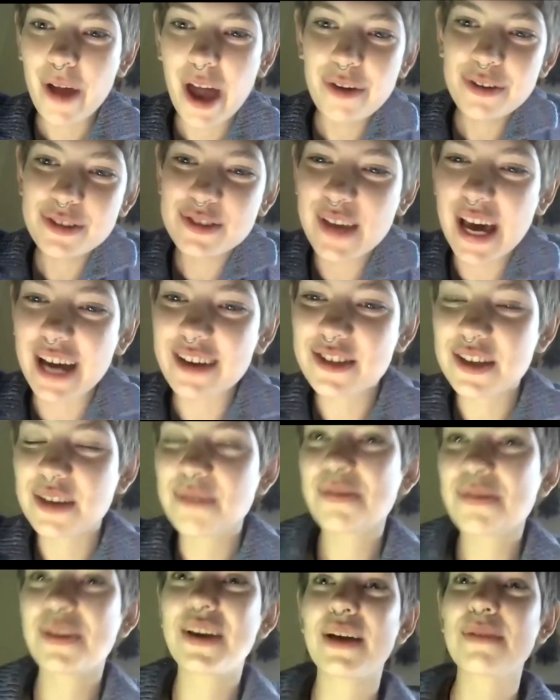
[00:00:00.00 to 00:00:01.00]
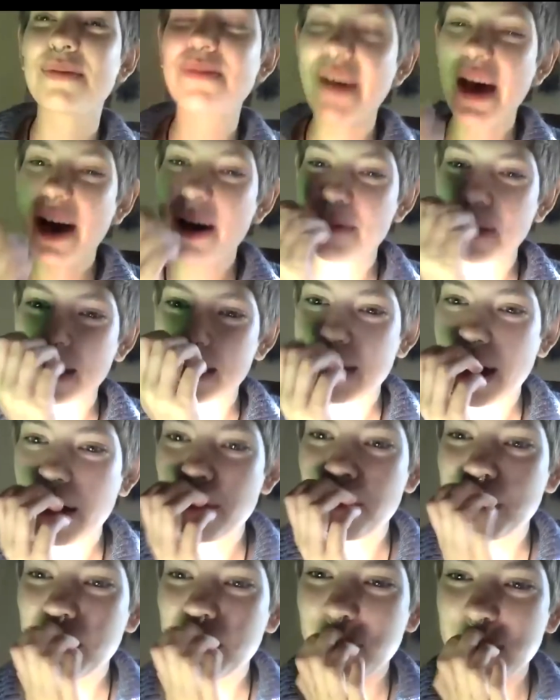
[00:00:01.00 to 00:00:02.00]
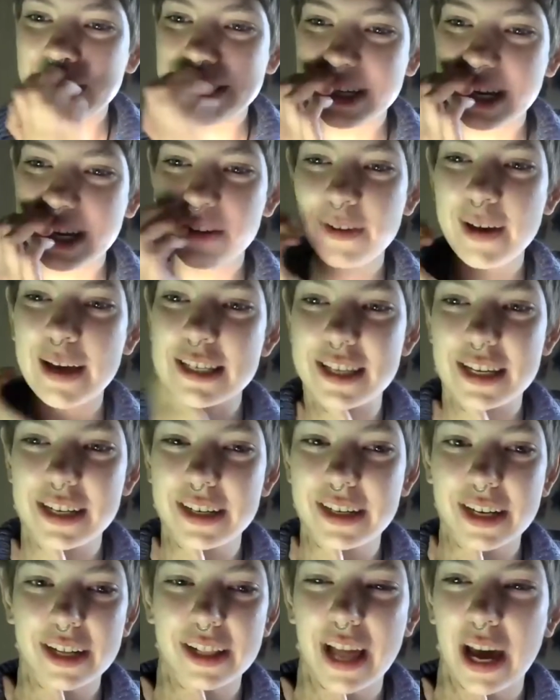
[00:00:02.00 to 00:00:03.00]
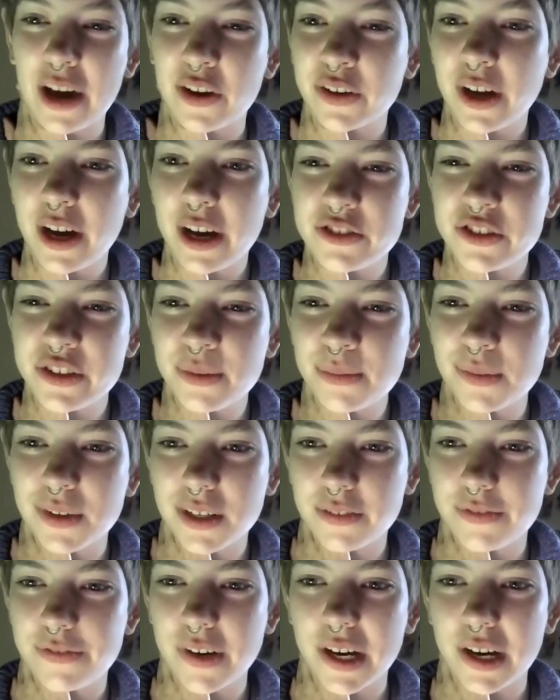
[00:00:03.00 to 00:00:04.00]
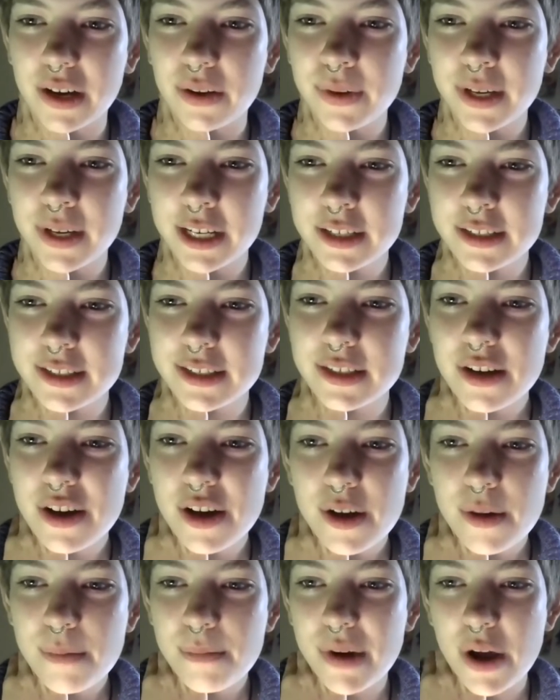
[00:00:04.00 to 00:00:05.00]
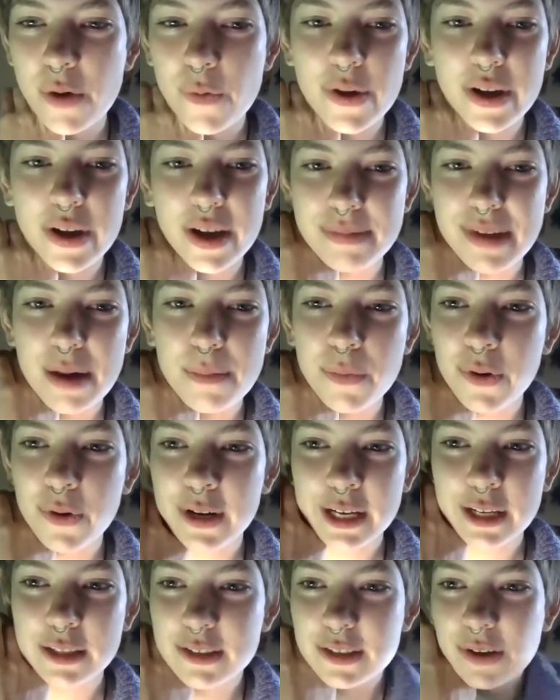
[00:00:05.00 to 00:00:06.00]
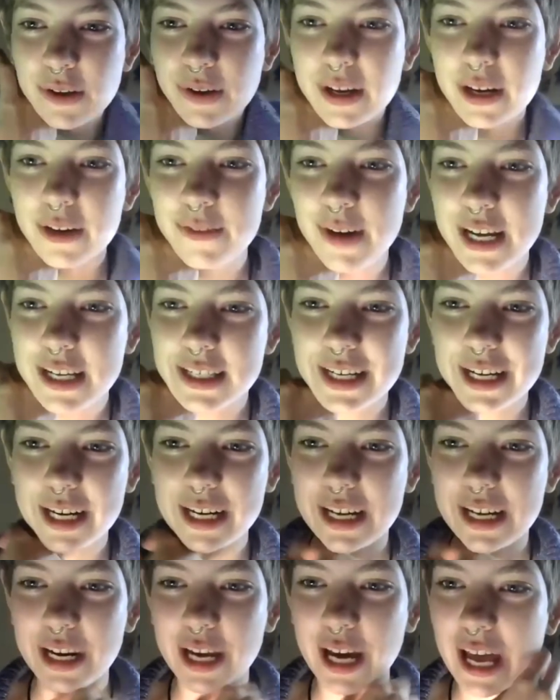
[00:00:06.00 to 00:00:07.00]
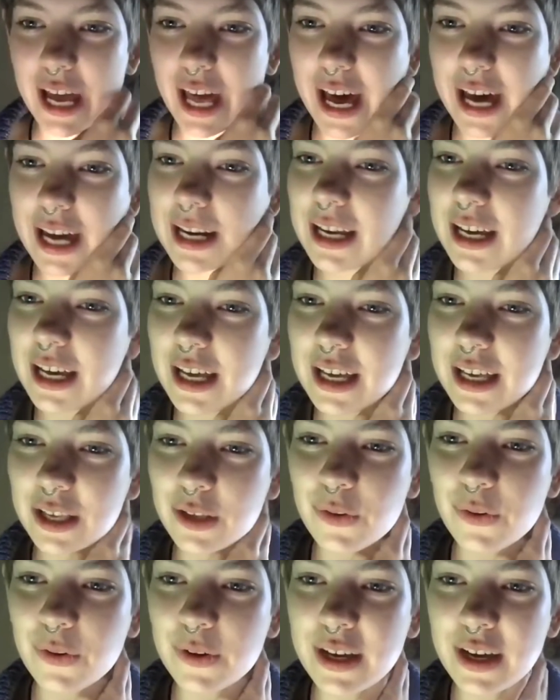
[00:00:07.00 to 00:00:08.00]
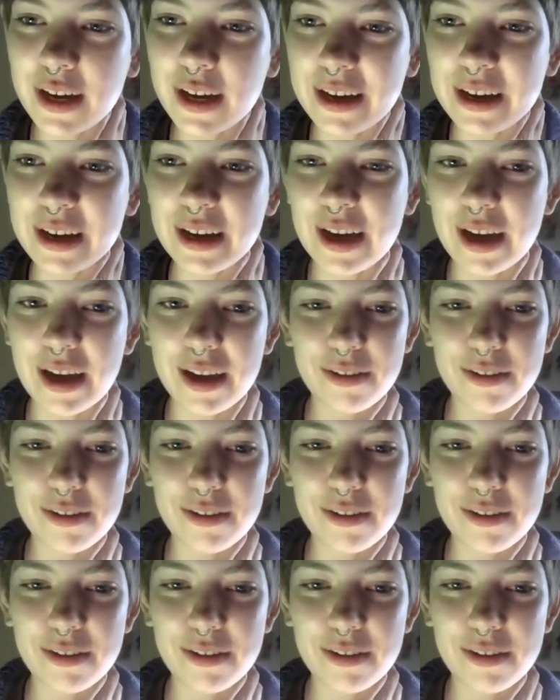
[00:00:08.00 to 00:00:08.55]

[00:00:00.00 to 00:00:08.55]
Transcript: I was actually pretty upset because I really wanted to get arrested in a clown costume wearing fairy wings. But nice. I woke up that morning to go get arrested and I had a cornea, a